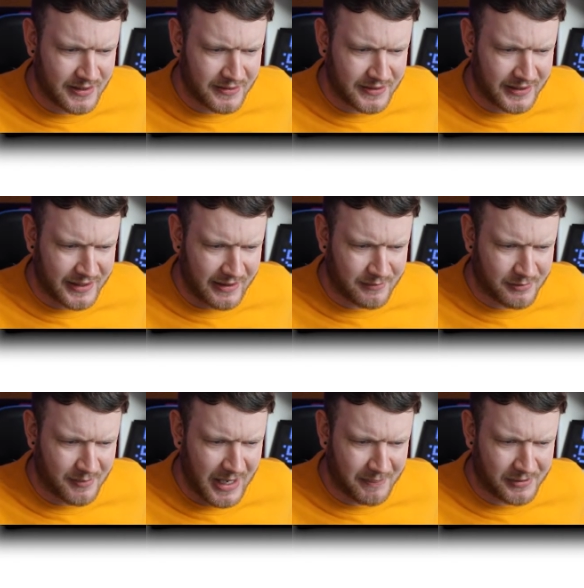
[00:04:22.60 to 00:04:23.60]
The game's
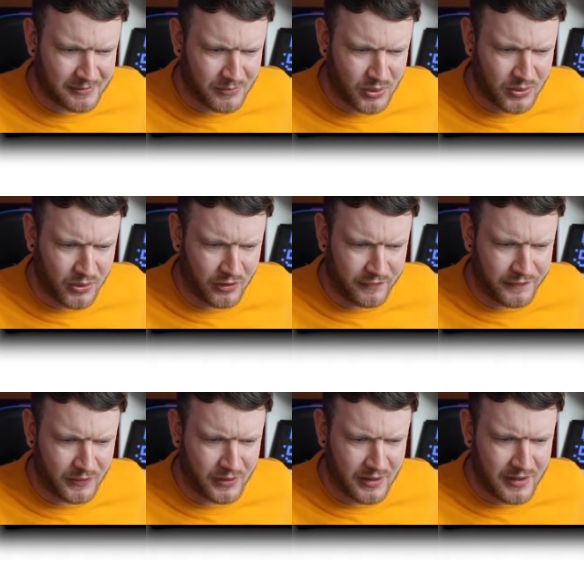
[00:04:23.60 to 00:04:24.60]
map is more
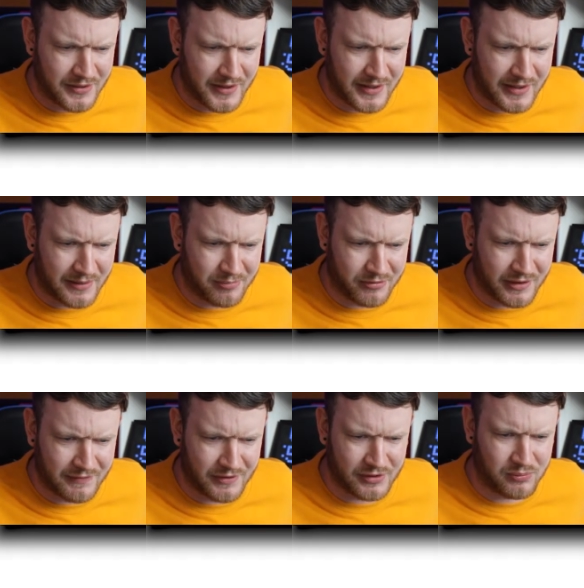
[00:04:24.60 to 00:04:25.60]
colourful than in the
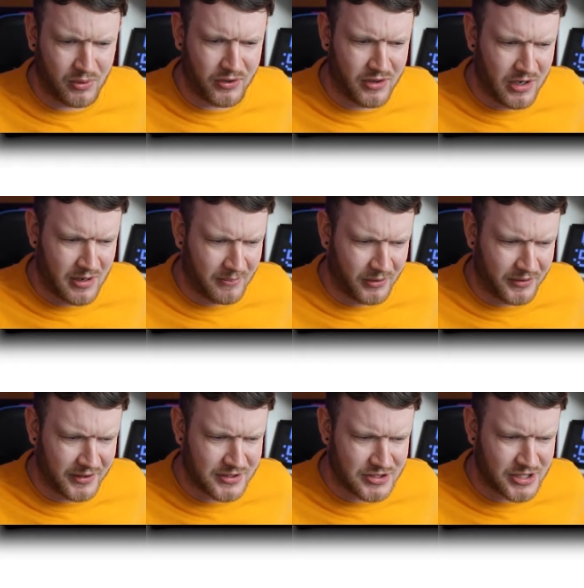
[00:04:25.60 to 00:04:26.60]
previous one, but
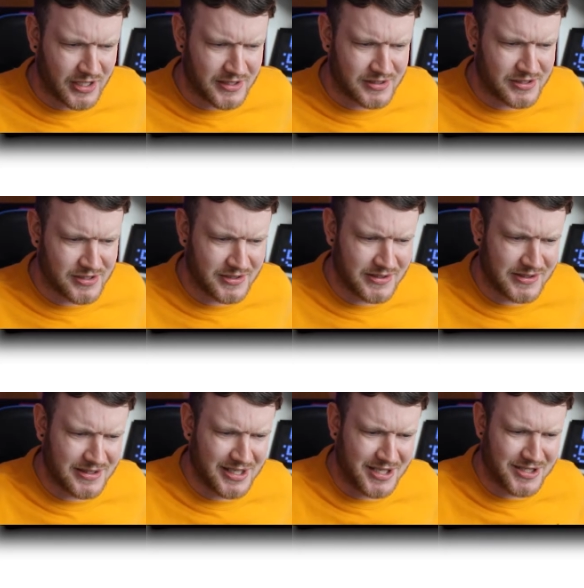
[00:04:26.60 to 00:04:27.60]
this change
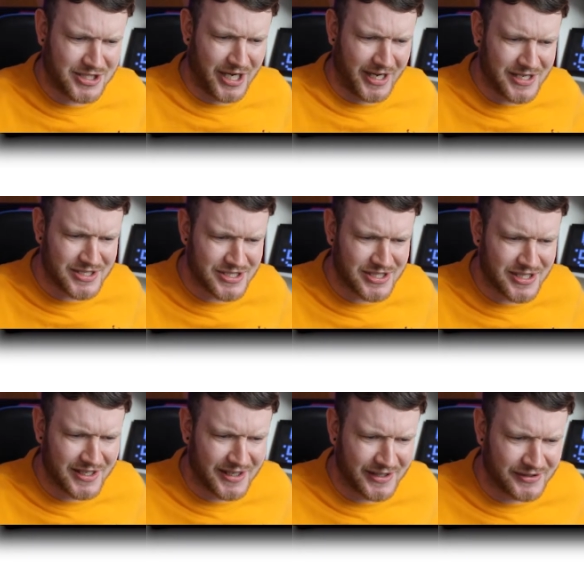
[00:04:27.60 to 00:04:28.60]

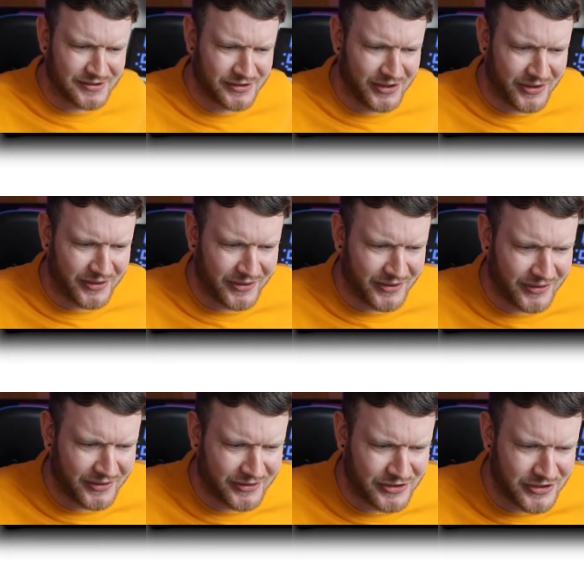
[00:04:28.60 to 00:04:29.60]
is
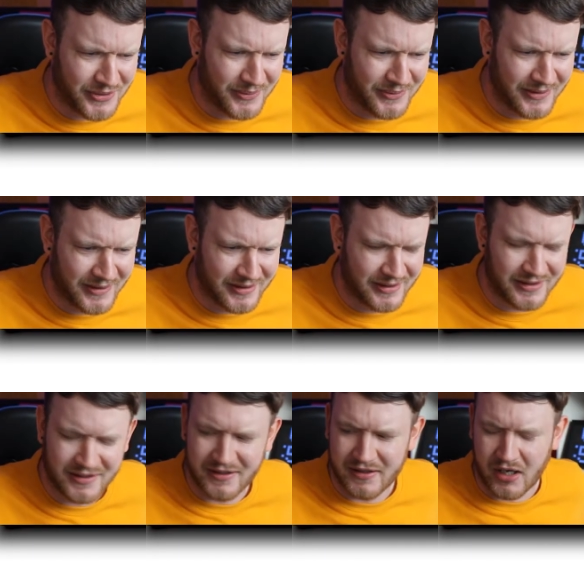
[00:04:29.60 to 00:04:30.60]
not new.
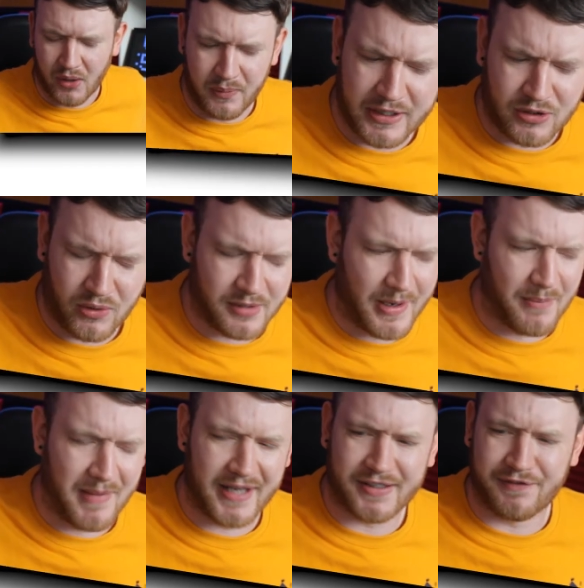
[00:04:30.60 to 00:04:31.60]
Are we talking
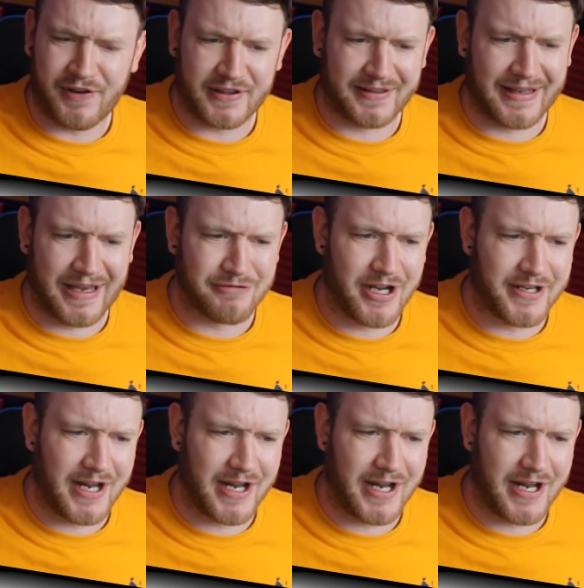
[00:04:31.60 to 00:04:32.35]
about Mass Effect, the game right